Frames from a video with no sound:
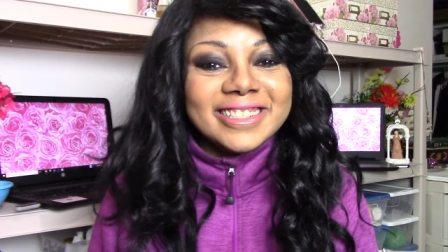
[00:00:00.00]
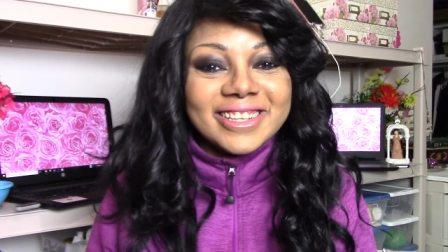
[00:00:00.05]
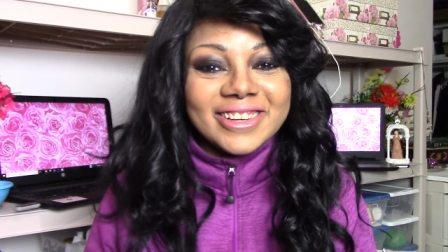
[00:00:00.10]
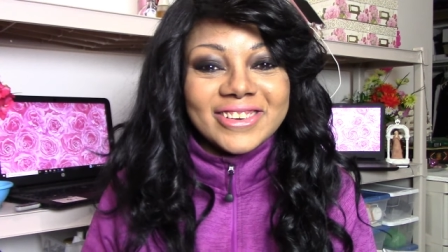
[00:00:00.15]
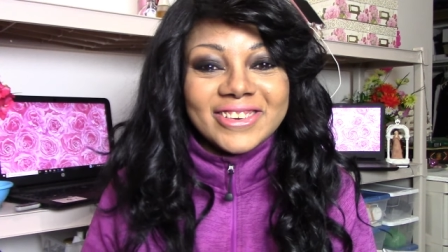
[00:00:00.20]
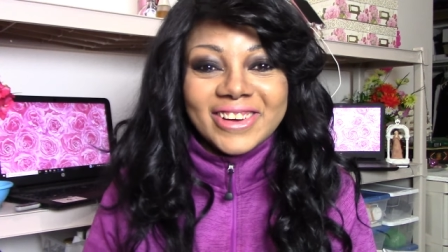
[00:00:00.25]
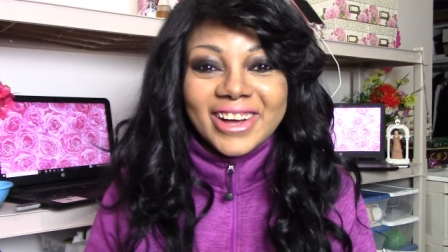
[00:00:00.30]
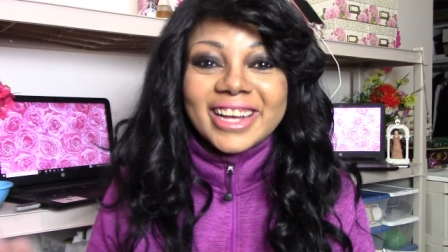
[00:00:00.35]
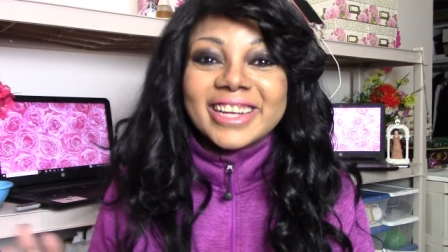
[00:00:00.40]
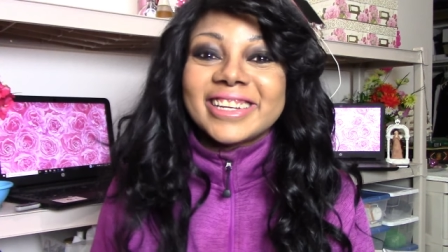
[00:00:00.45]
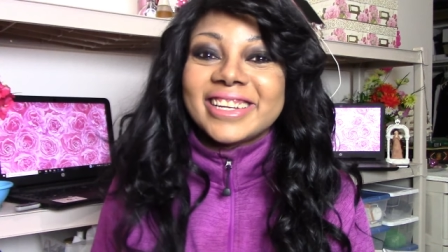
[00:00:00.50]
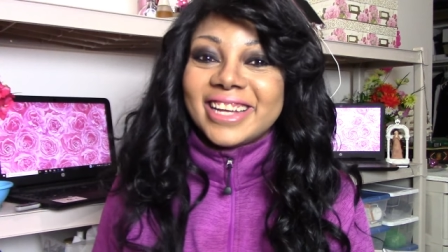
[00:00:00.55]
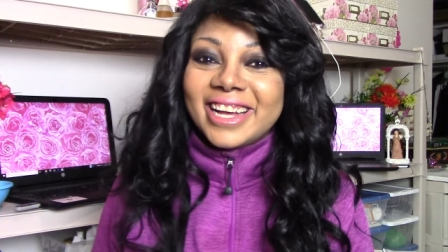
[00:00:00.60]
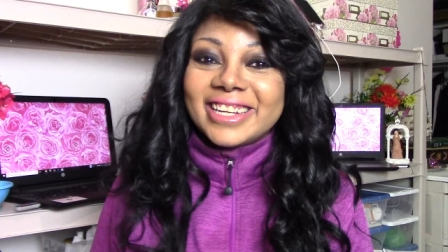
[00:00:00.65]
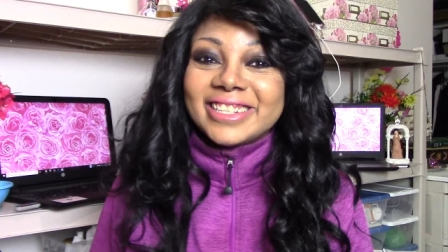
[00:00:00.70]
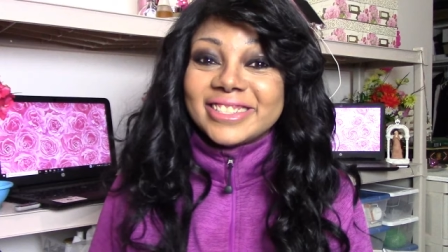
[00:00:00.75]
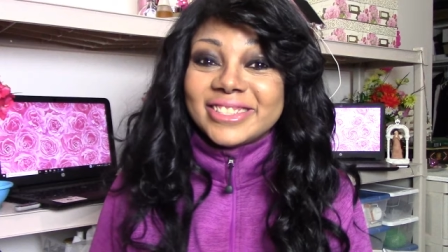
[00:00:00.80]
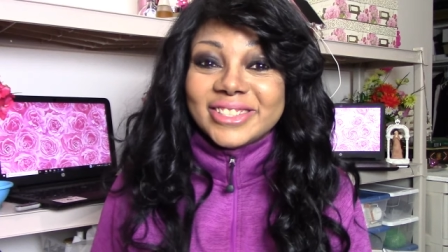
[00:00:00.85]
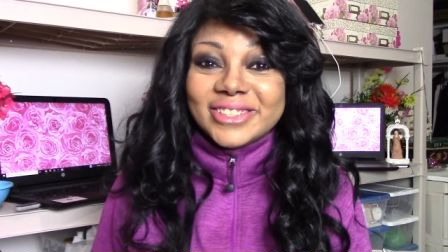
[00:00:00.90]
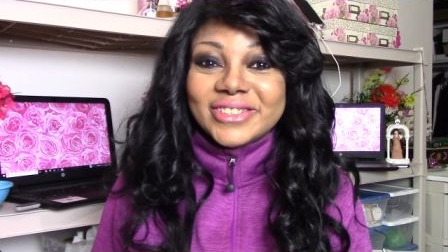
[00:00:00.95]
so I,
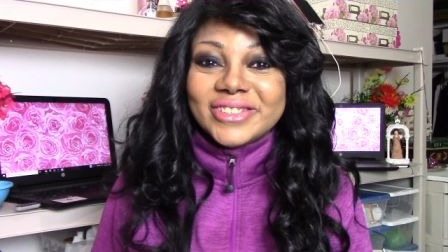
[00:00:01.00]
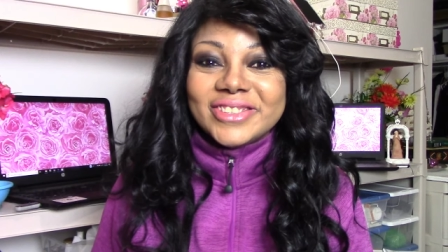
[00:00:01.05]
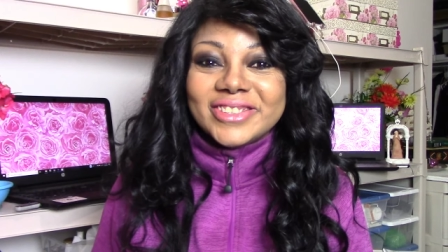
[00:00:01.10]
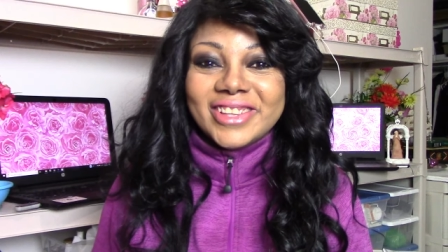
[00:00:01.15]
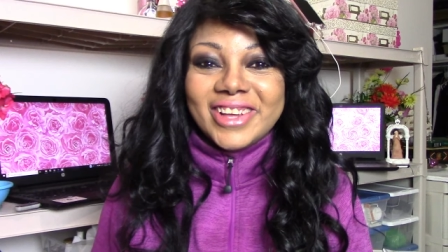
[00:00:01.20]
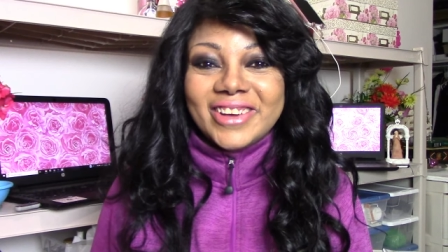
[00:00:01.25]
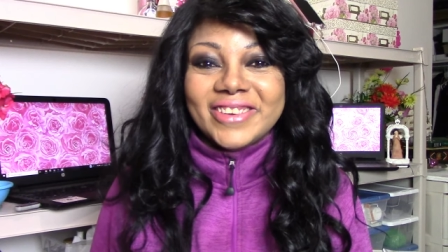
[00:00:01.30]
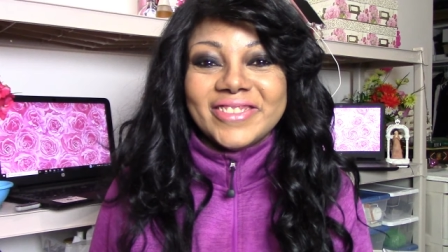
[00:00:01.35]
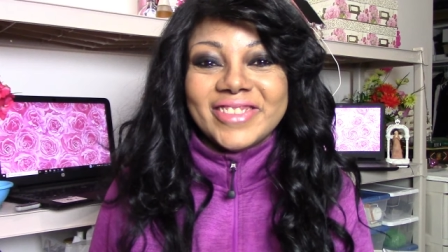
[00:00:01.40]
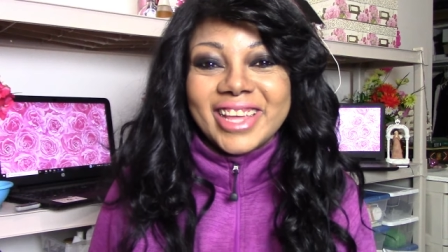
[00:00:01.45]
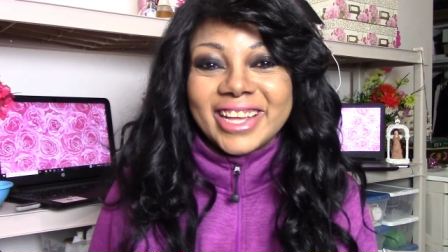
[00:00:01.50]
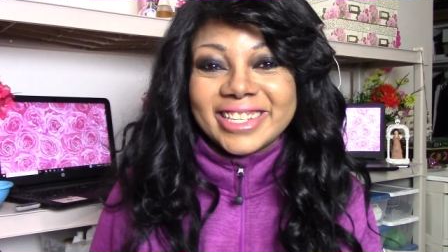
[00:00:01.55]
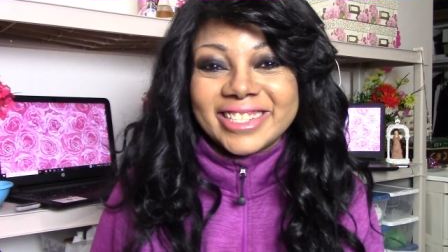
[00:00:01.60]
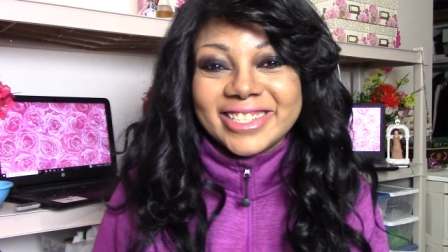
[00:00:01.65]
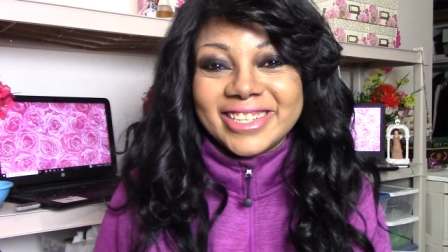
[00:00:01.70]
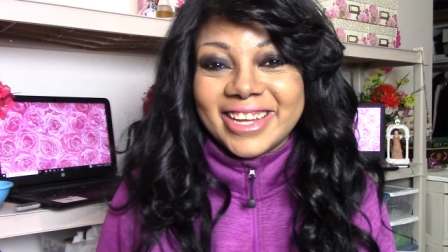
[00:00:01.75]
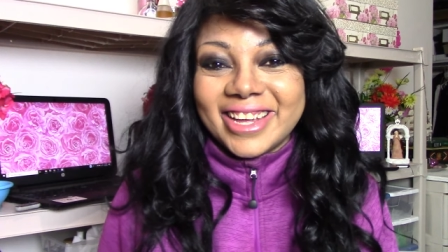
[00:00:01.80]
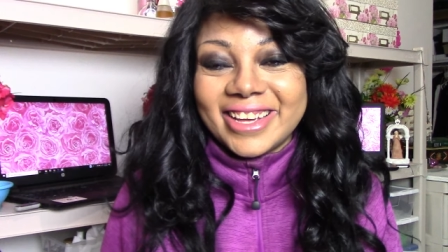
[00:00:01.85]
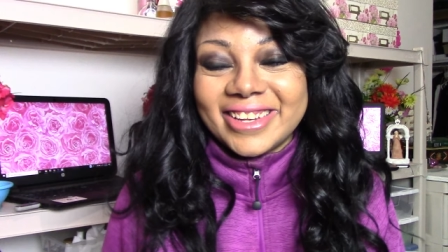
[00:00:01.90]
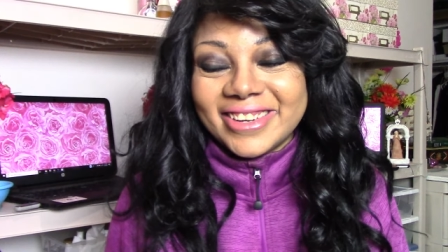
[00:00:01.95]
I do love
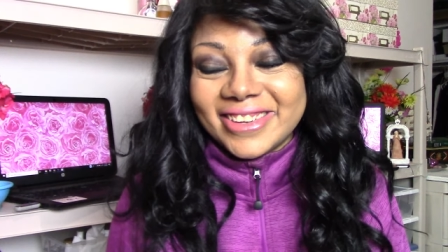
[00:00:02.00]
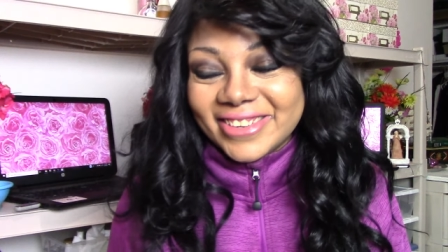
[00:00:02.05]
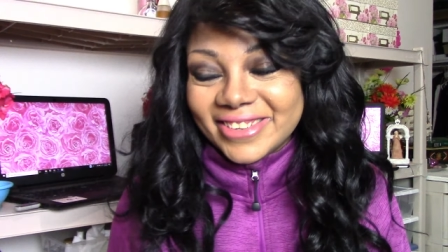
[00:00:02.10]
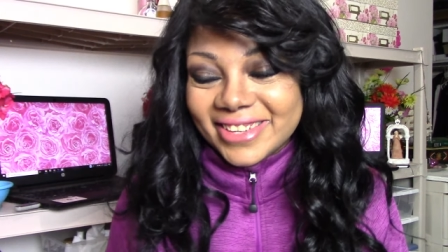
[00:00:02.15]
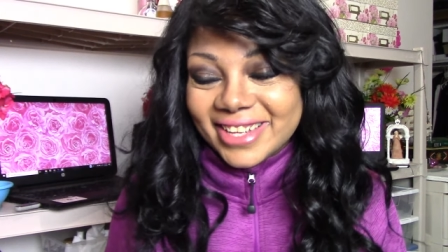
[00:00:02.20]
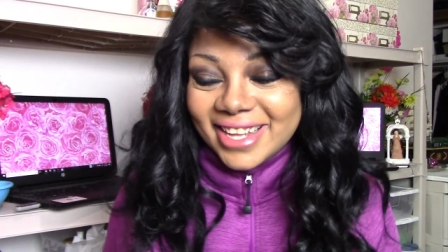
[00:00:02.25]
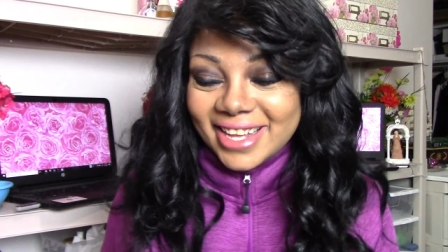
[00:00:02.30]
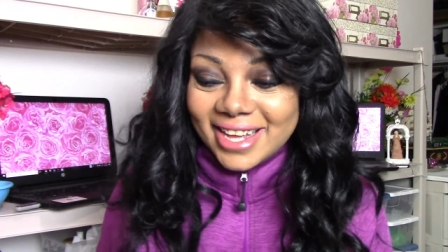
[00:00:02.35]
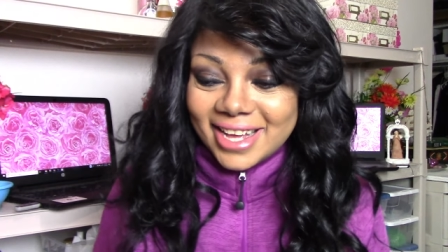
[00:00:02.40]
that channel.